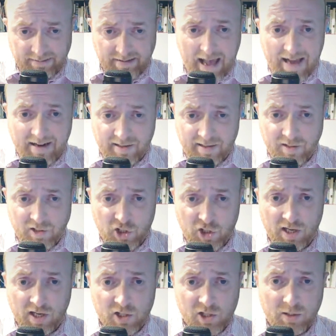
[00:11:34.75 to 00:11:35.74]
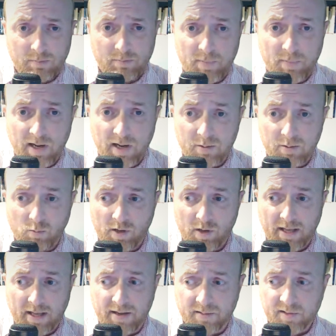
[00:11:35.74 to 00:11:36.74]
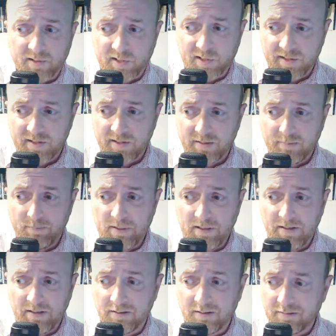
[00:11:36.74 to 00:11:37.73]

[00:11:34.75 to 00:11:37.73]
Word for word: Anglican church, but without being